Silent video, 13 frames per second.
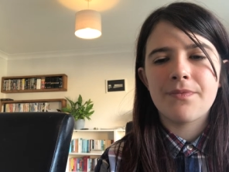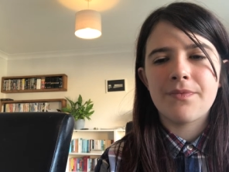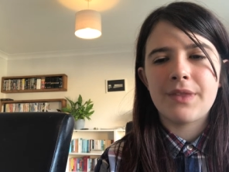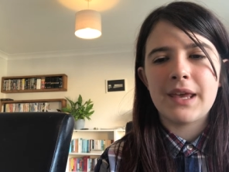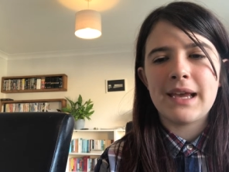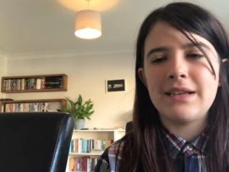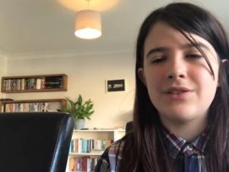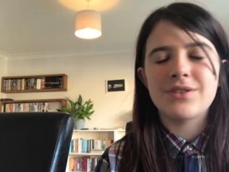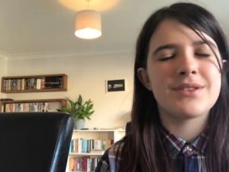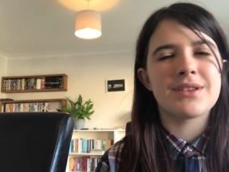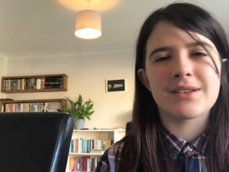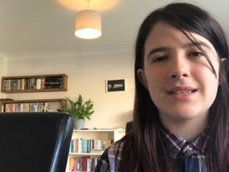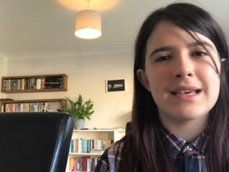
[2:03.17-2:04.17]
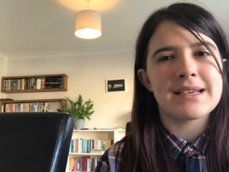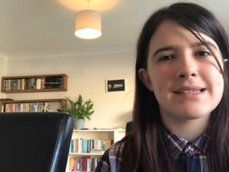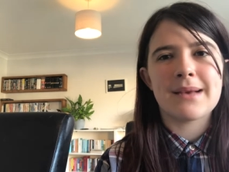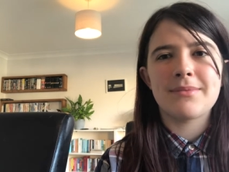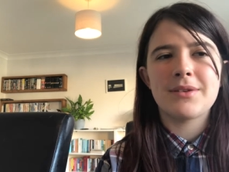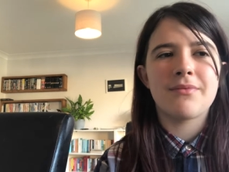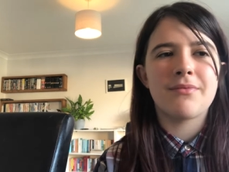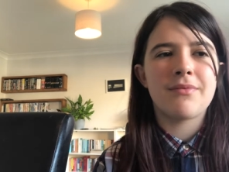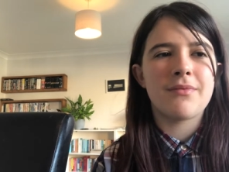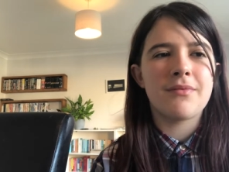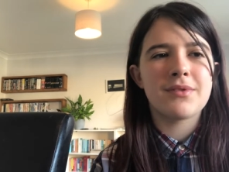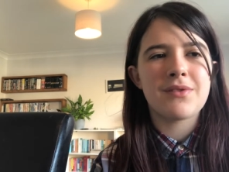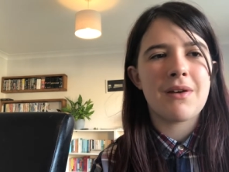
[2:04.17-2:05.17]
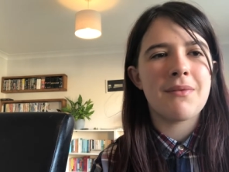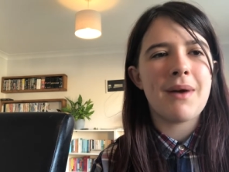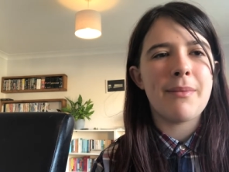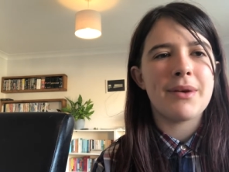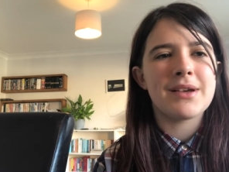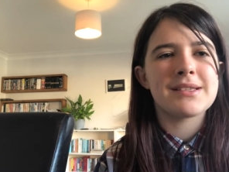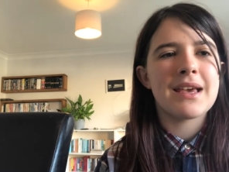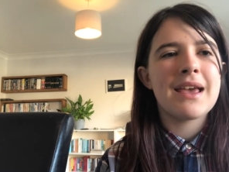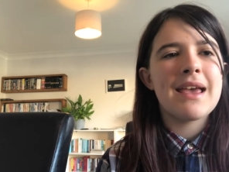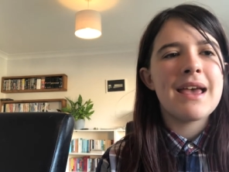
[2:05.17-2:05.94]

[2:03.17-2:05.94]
that he just doesn't accept it straight away, because